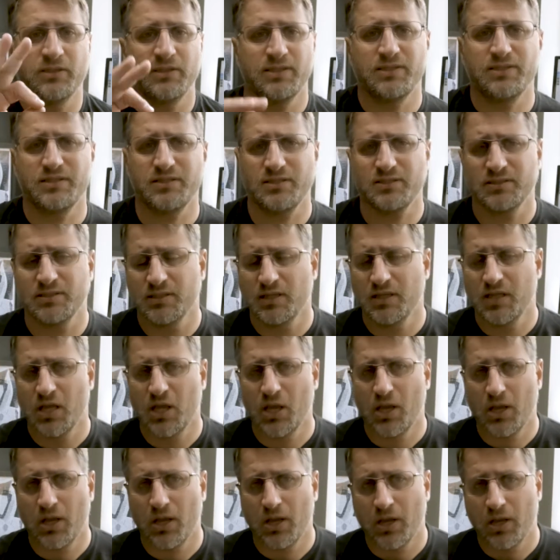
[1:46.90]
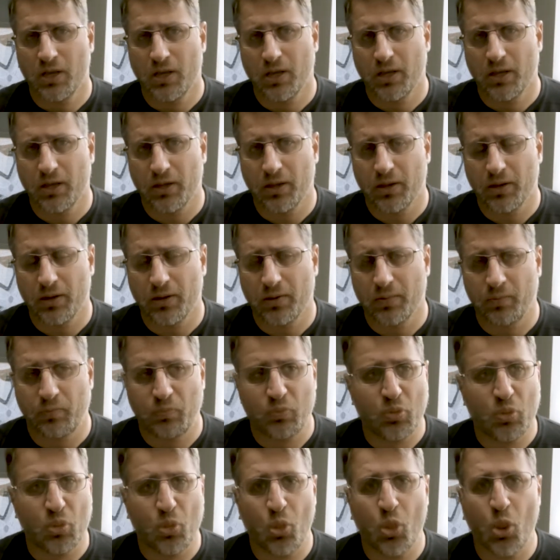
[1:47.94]
This is
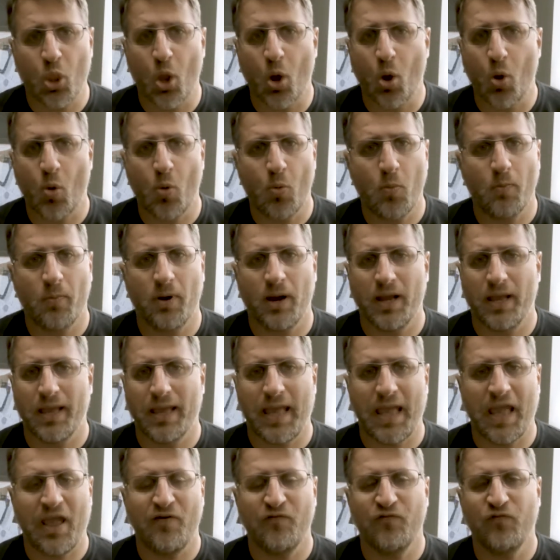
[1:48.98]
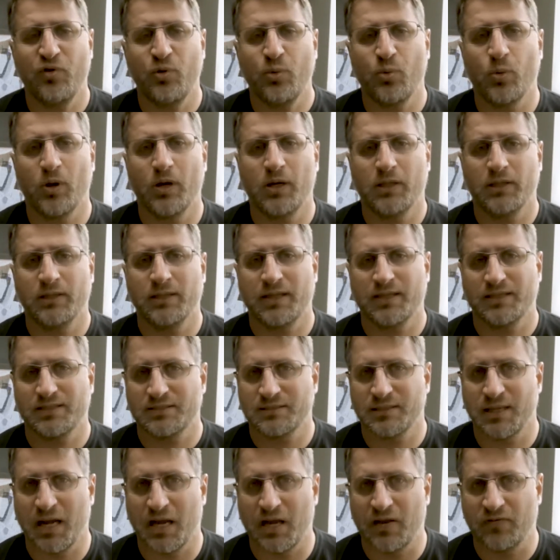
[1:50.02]
known by everyone that's
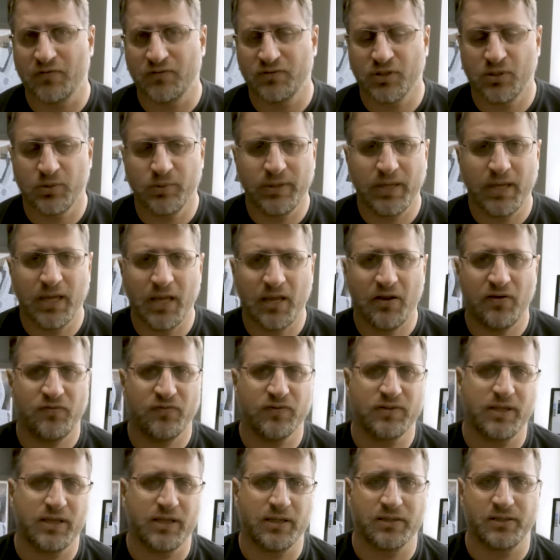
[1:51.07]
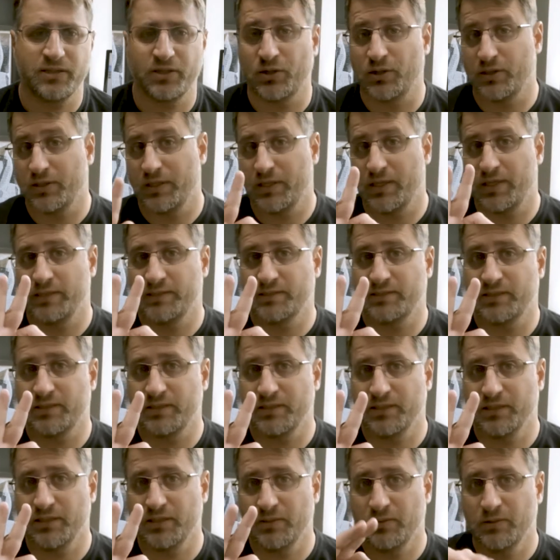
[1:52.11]
dives. So we have then the OK
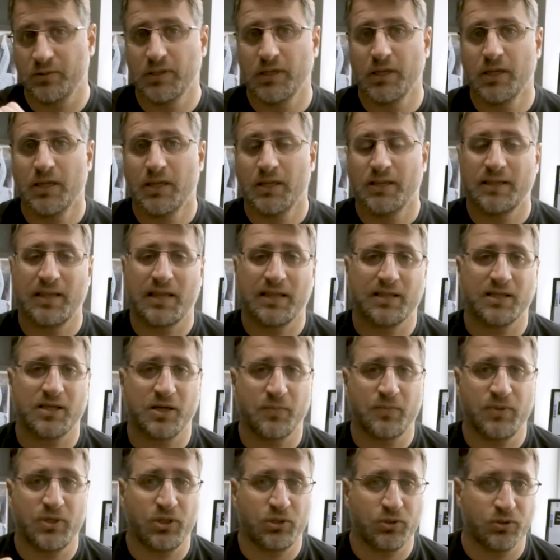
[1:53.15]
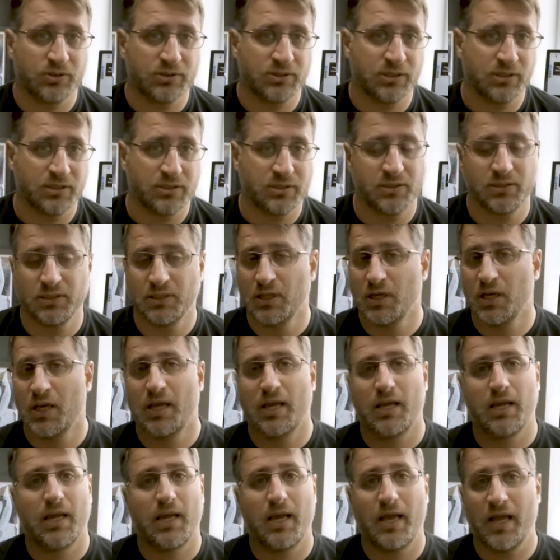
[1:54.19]
signal that can be used
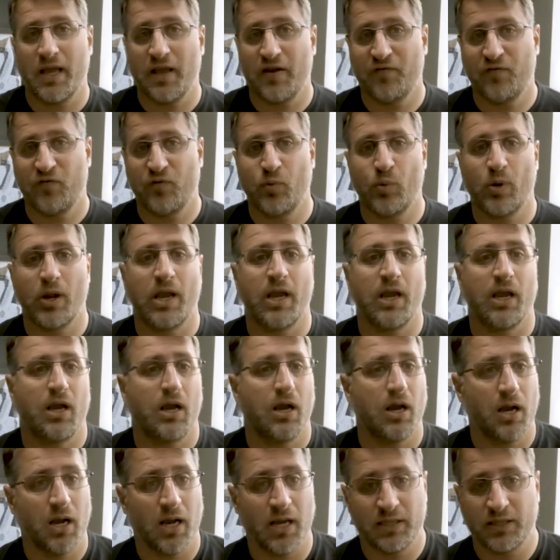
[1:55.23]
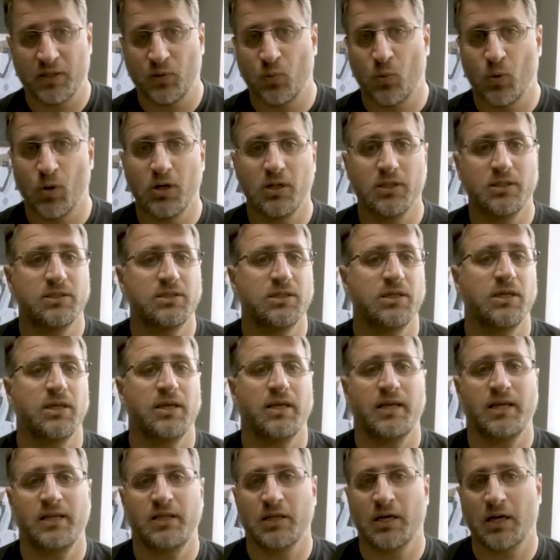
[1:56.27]
everywhere underwater
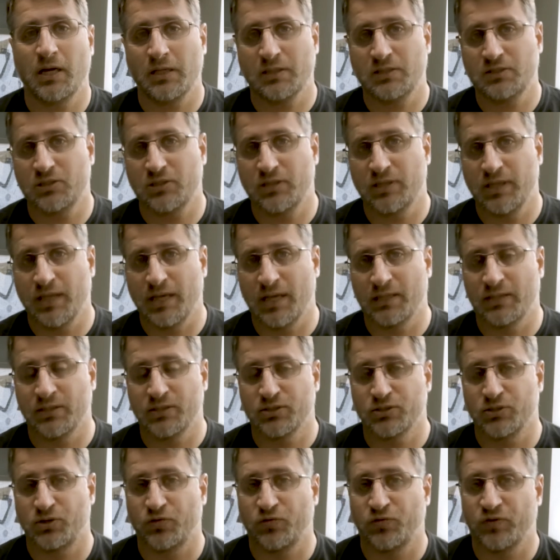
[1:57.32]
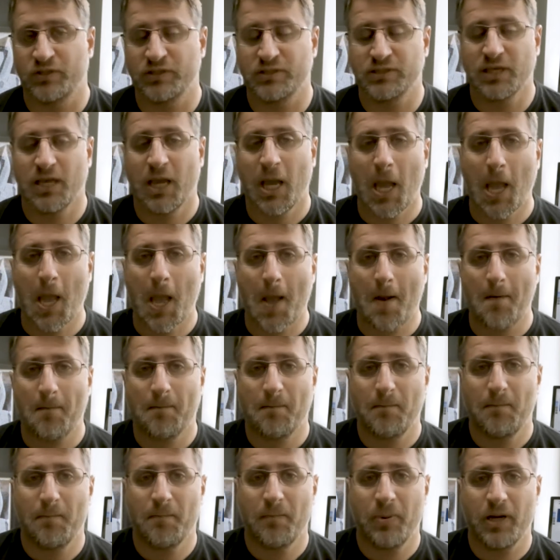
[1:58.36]
and actually at the surface.
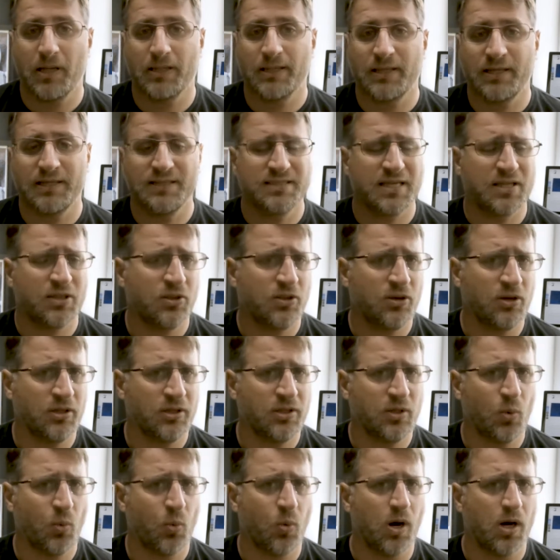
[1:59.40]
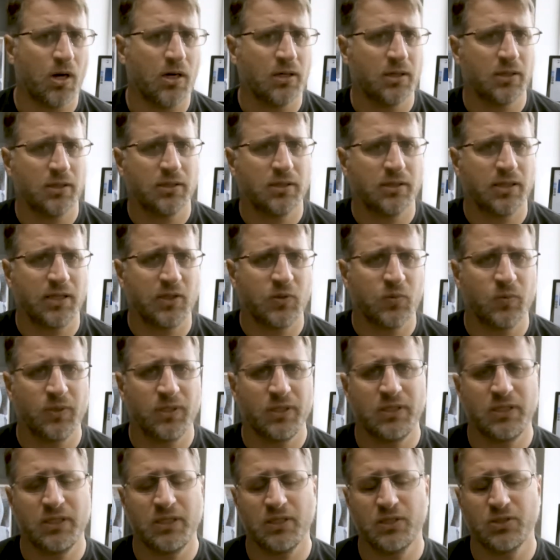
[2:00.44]
But there is another one that we
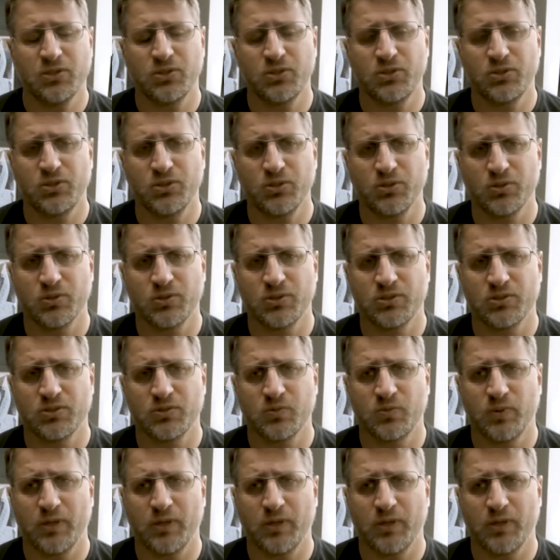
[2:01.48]
need to use